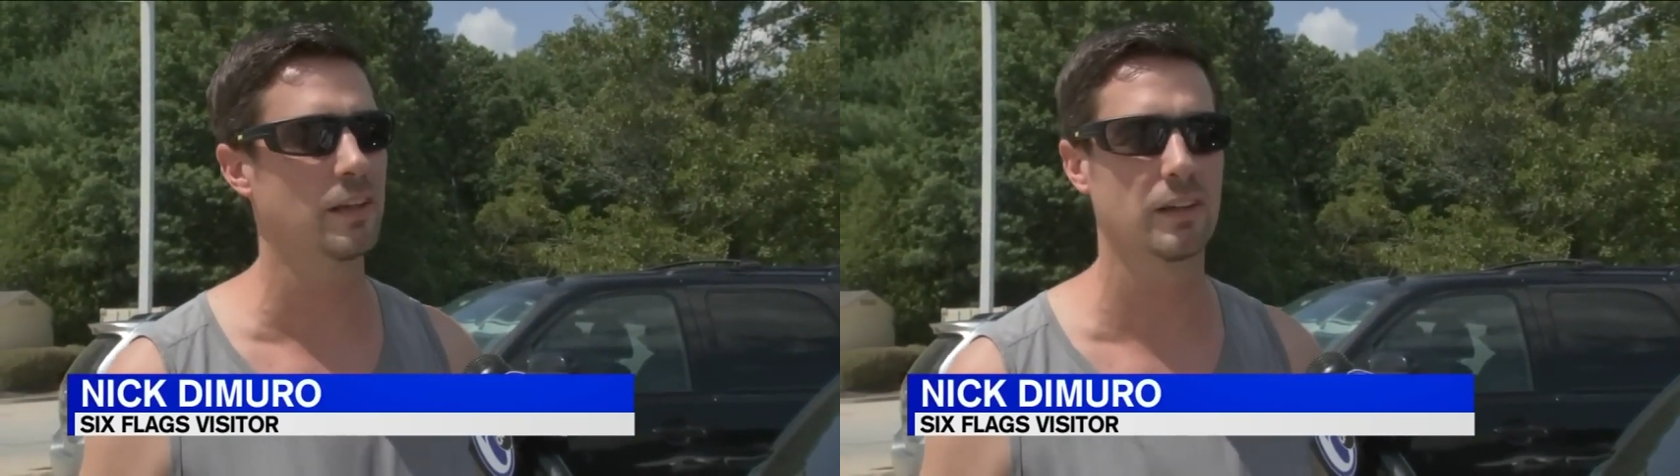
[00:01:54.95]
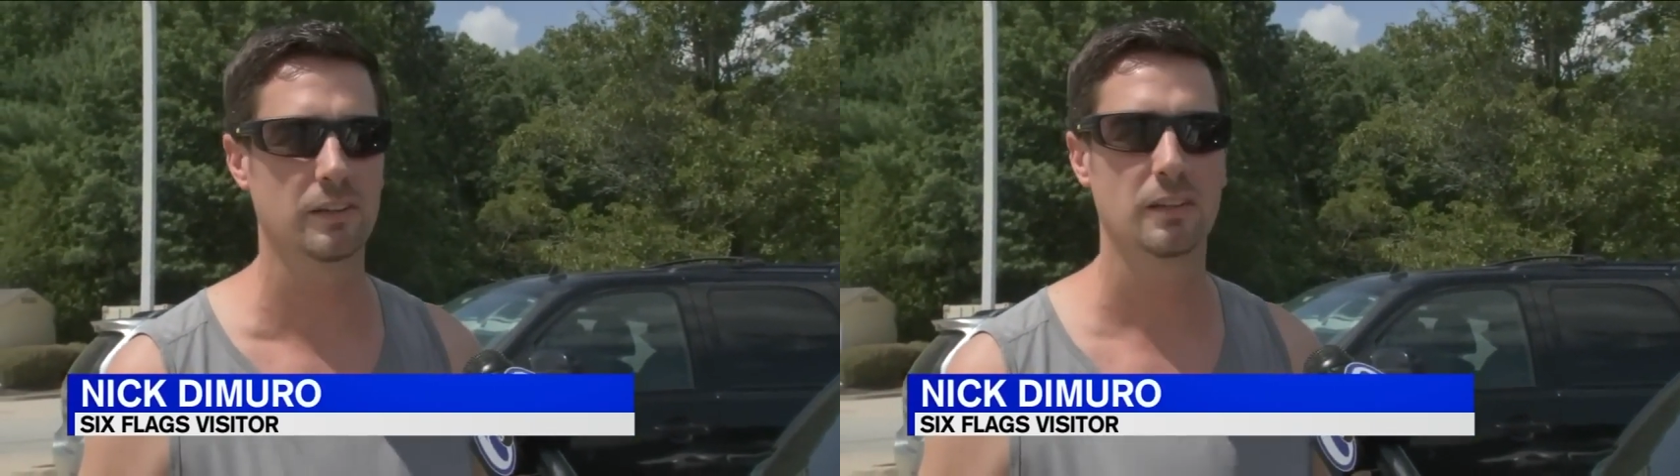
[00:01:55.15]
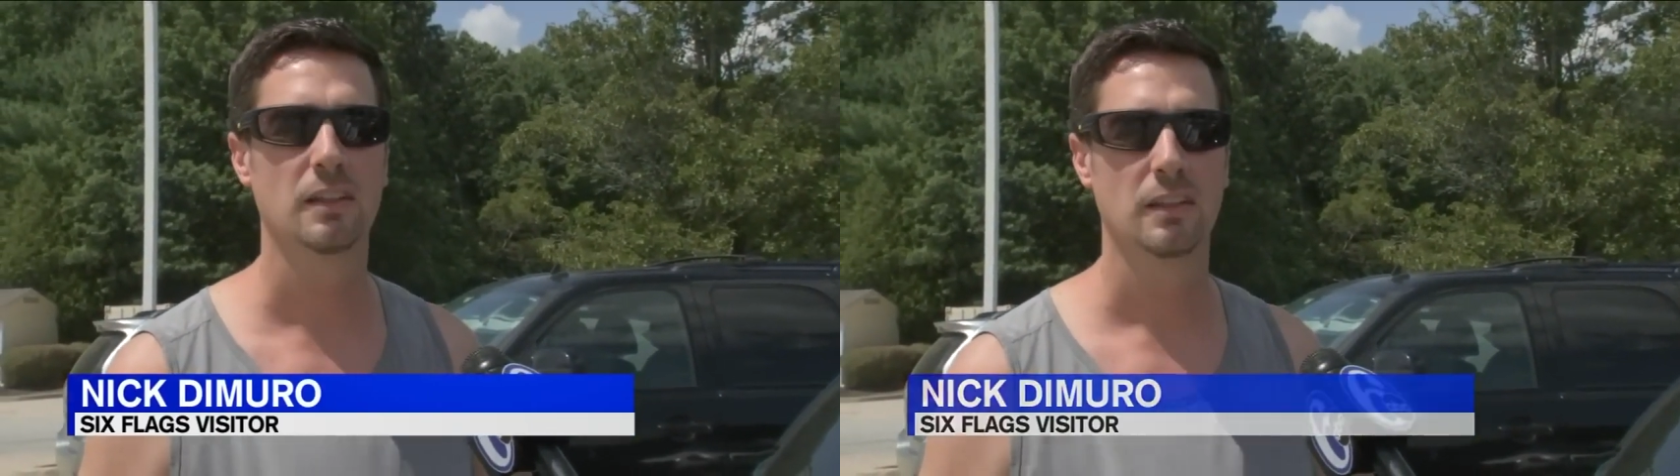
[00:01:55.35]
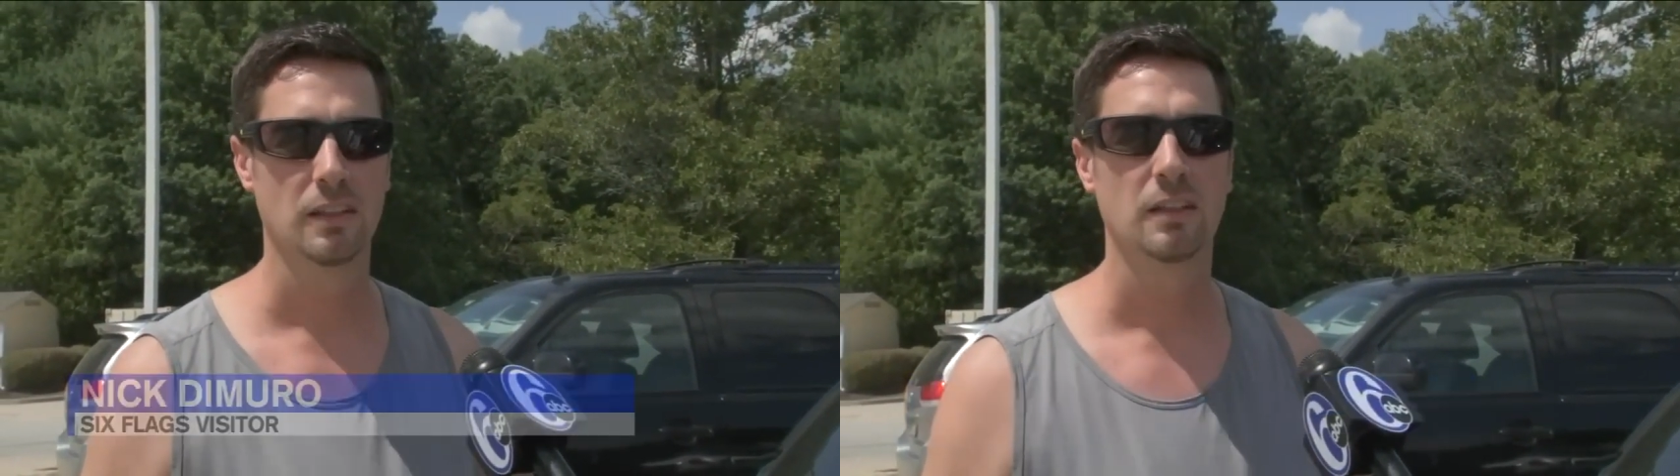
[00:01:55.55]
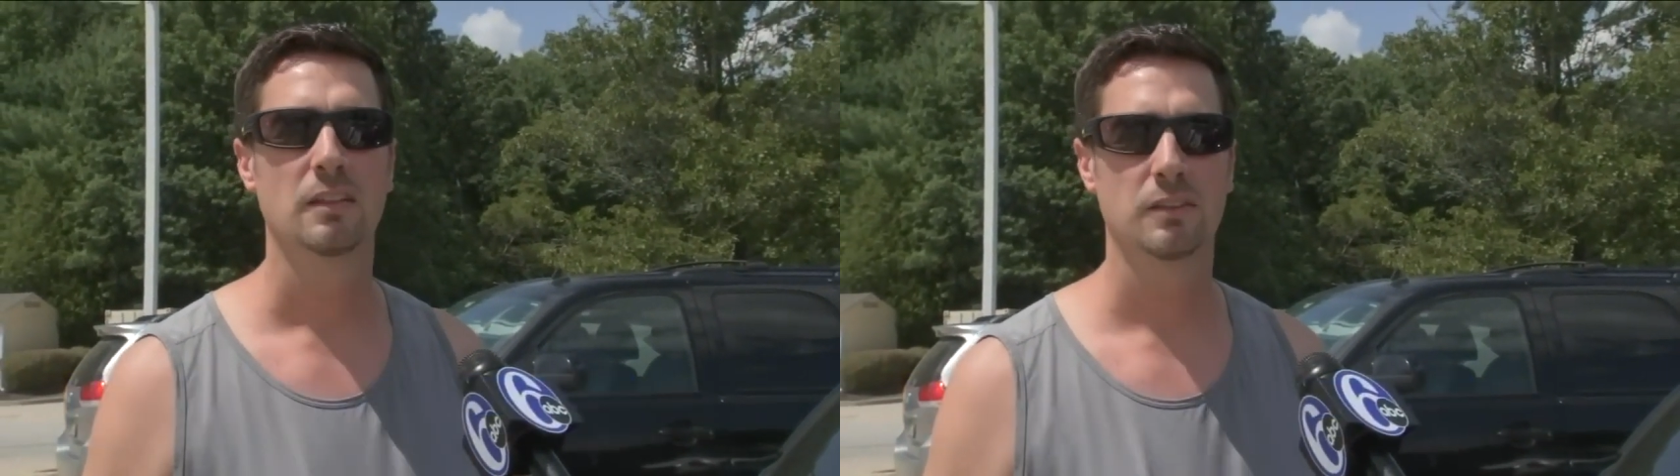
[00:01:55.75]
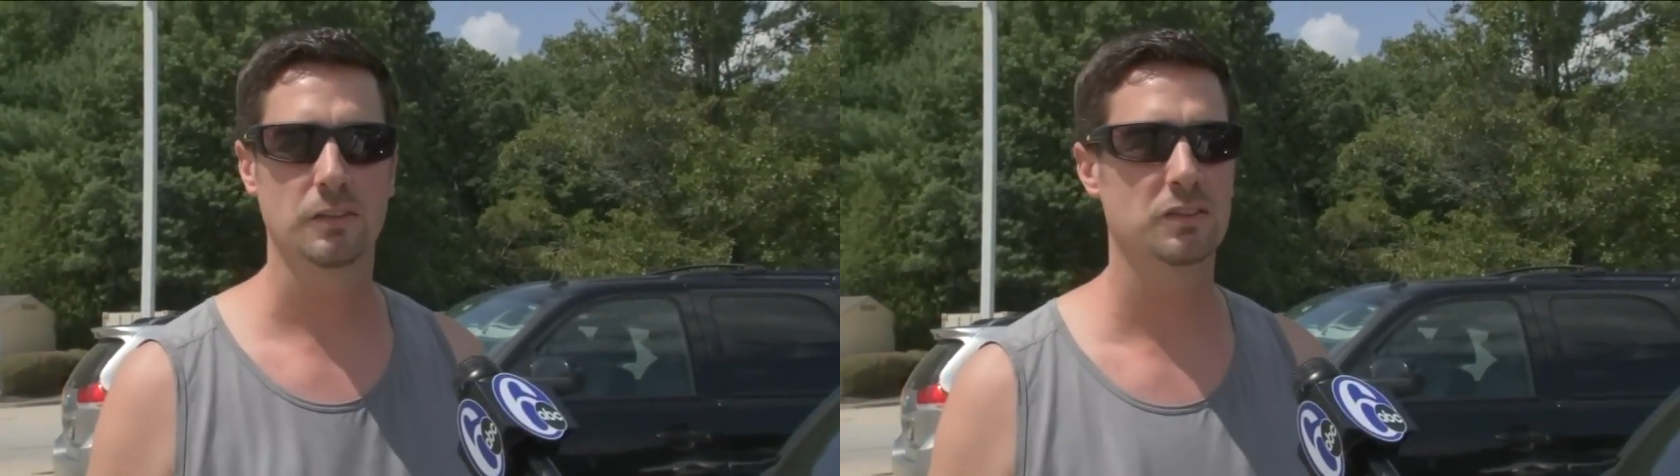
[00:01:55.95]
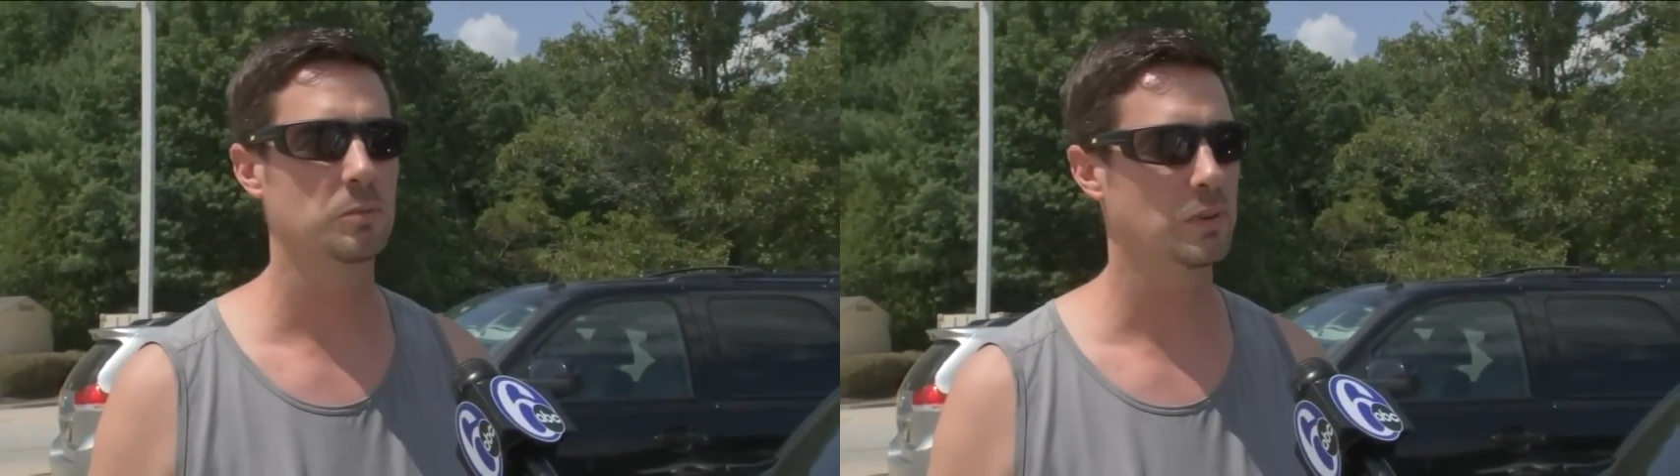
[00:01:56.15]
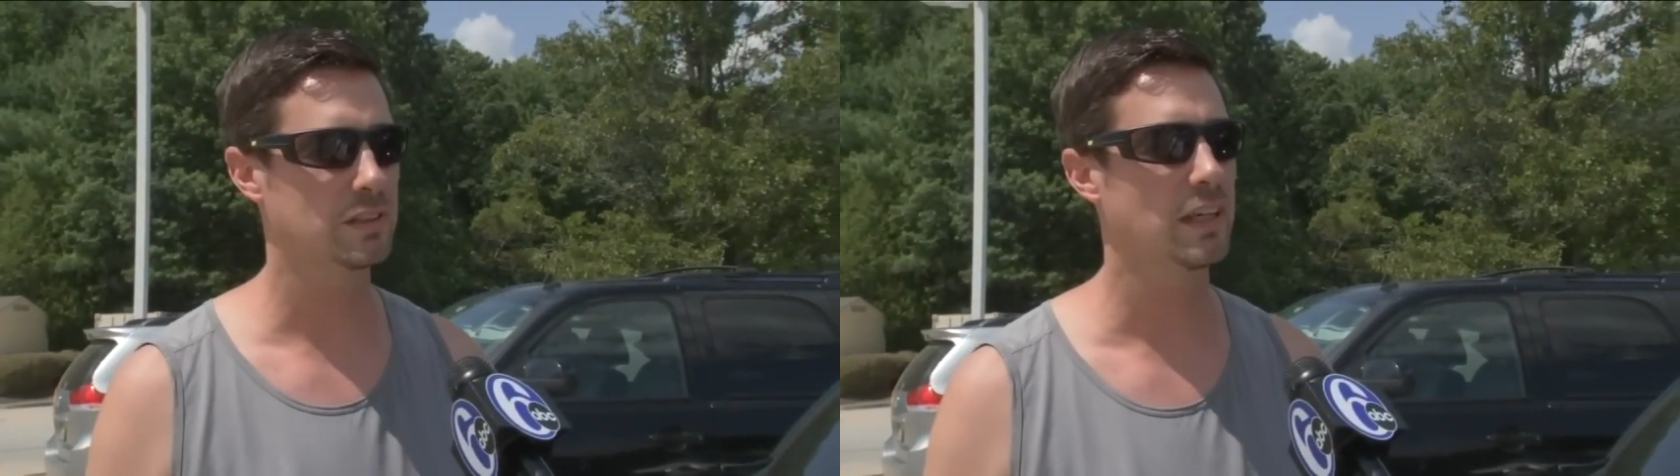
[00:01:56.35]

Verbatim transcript: you know? Do some more